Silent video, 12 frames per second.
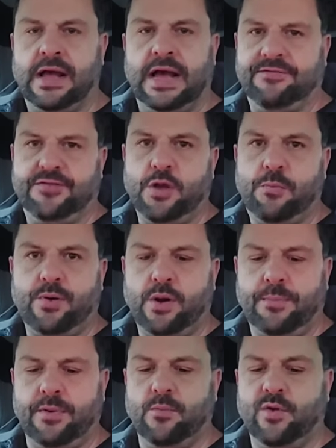have no
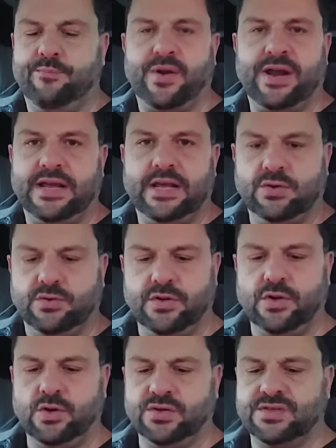problem with breaking all the
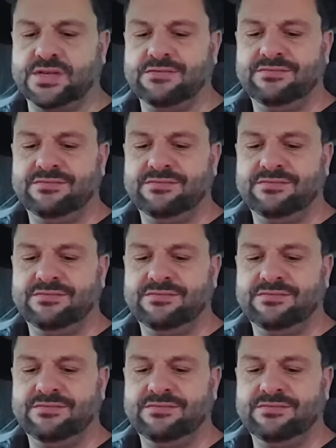laws,